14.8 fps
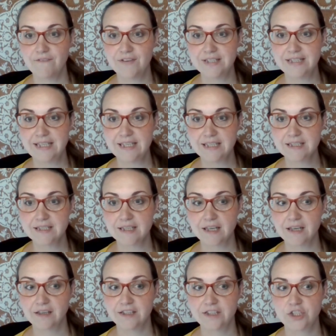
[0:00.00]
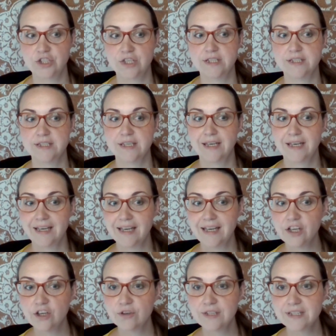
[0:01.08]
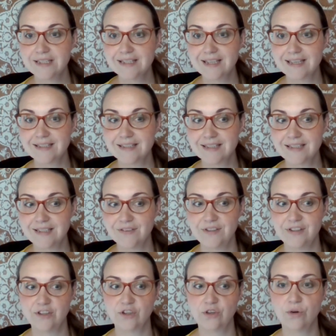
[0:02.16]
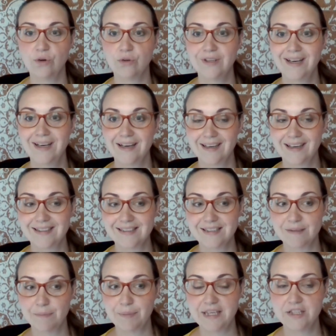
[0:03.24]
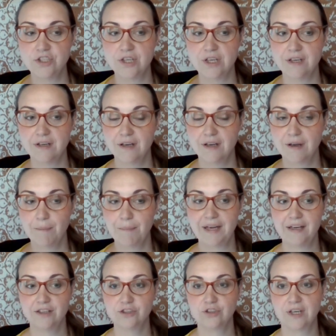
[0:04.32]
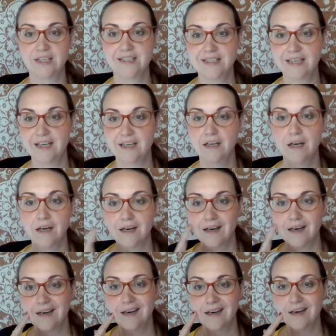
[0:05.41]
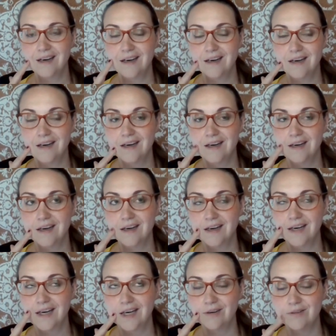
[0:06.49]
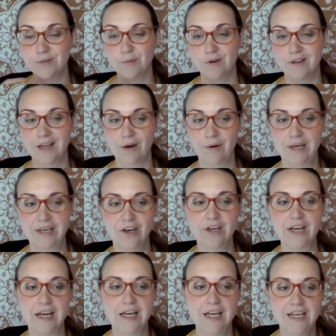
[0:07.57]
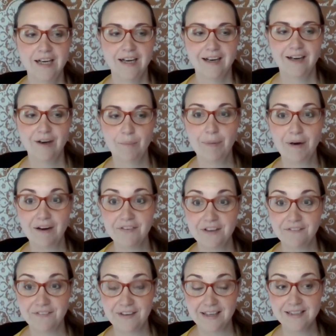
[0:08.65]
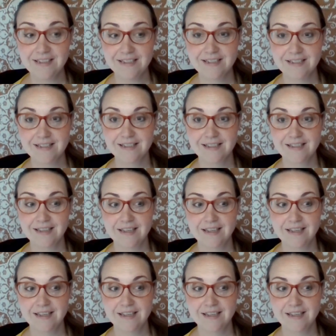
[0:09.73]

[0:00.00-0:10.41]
fatigue and sluggishness, increased sensitivity to cold, constipation, pale, dry skin. Uh, I was born that way. Okay. Puffy face,